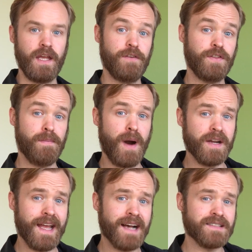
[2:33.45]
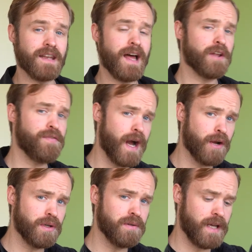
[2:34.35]
If the body has a lot of
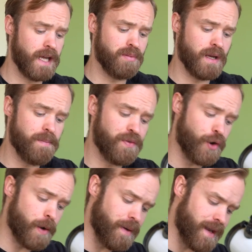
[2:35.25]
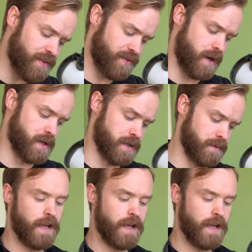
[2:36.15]
iron, it will absorb less iron.